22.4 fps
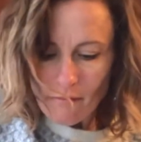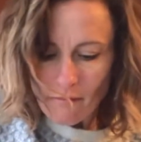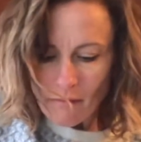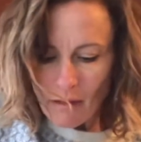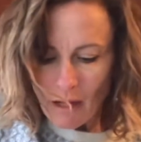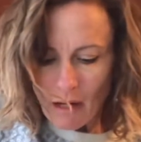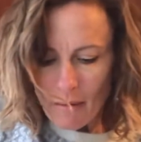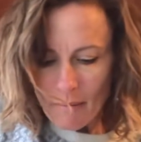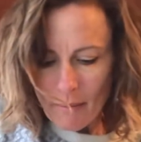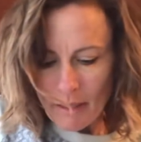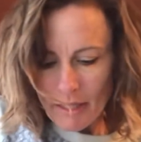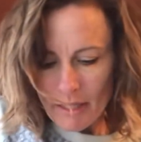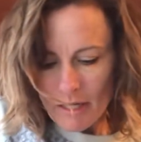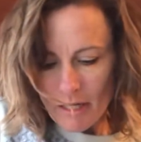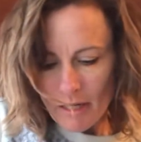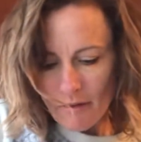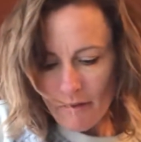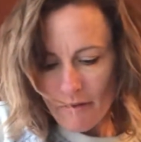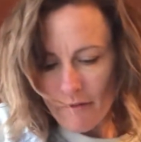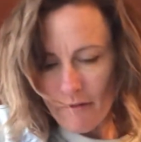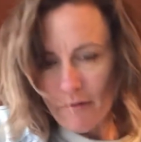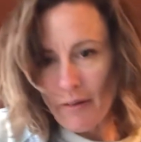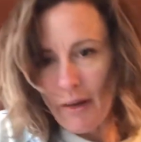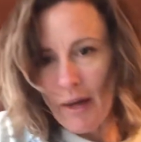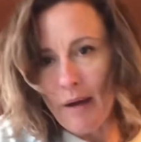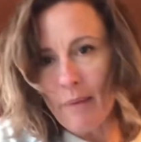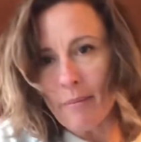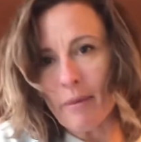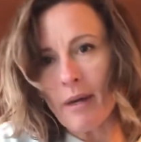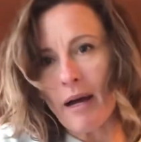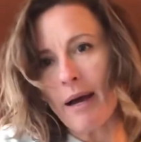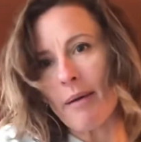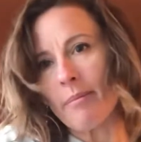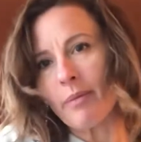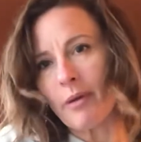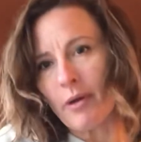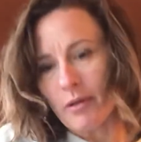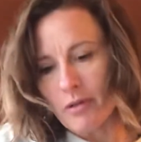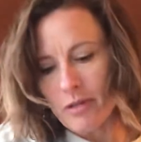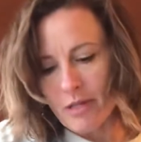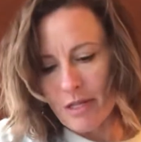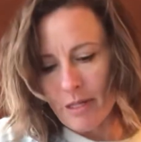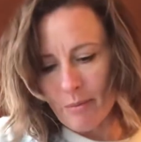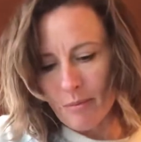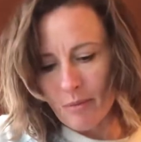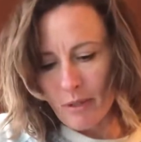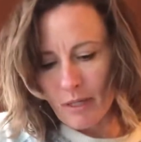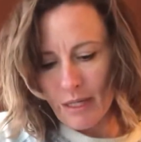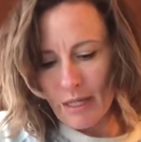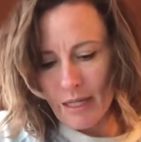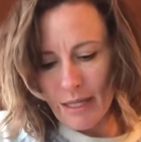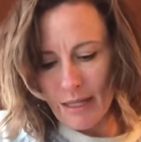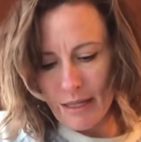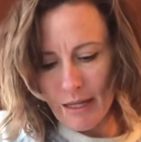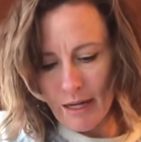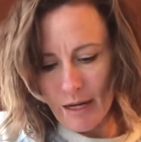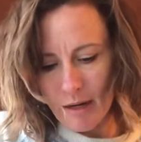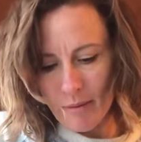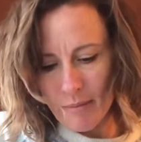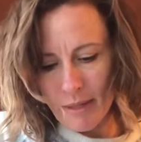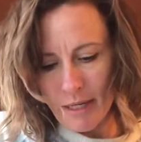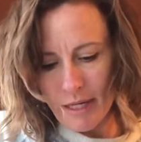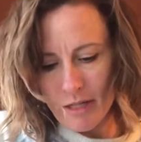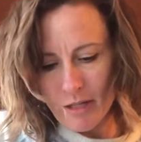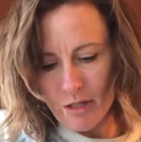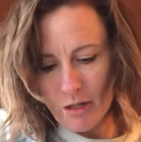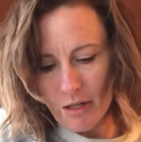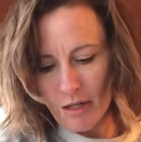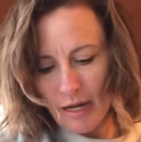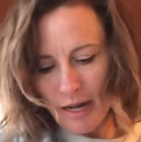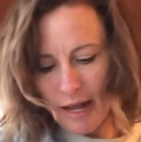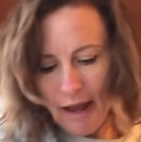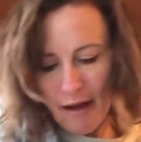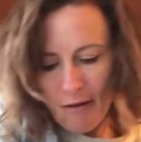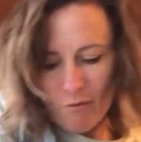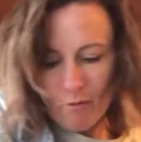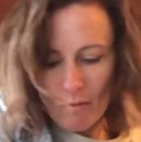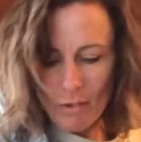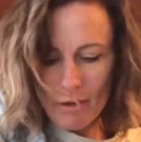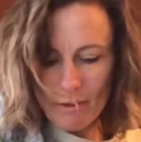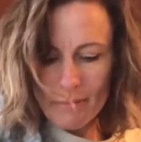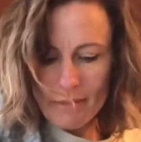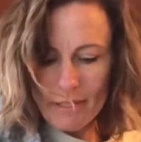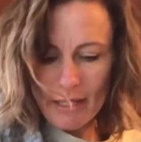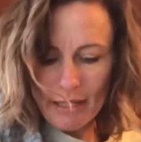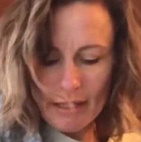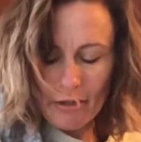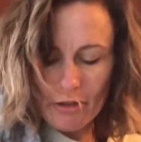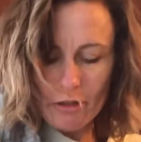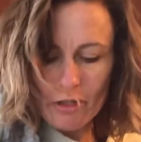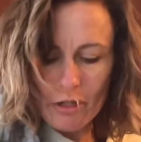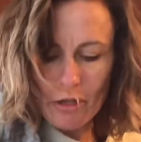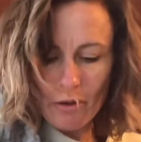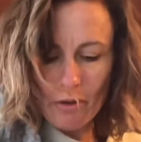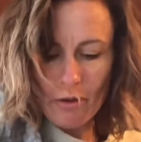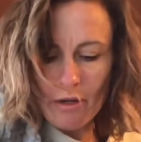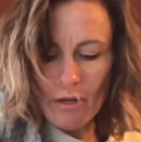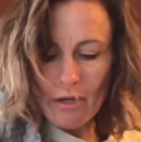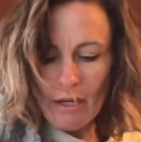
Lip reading: a bunch of compost and put it in there because you're going to have worms in there too.